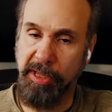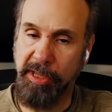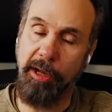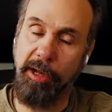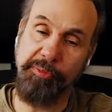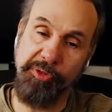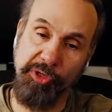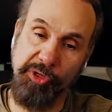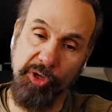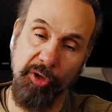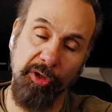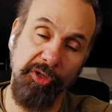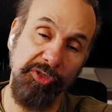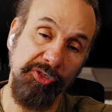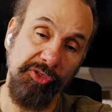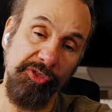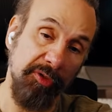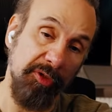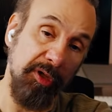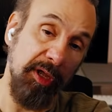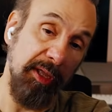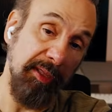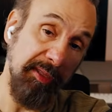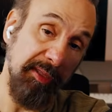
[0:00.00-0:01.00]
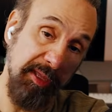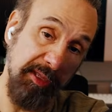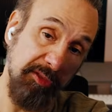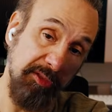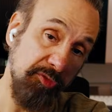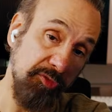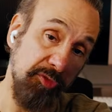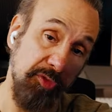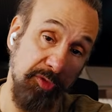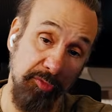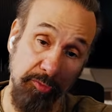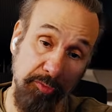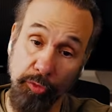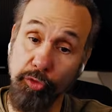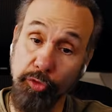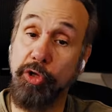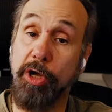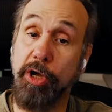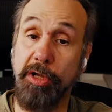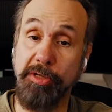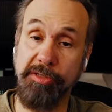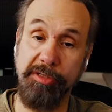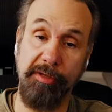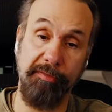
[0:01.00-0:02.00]
helps you also get to the root
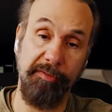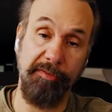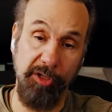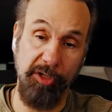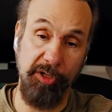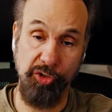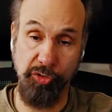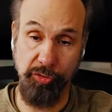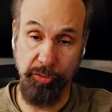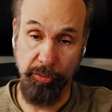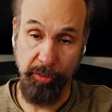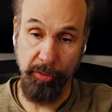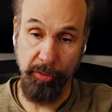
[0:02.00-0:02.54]
cause of the issue,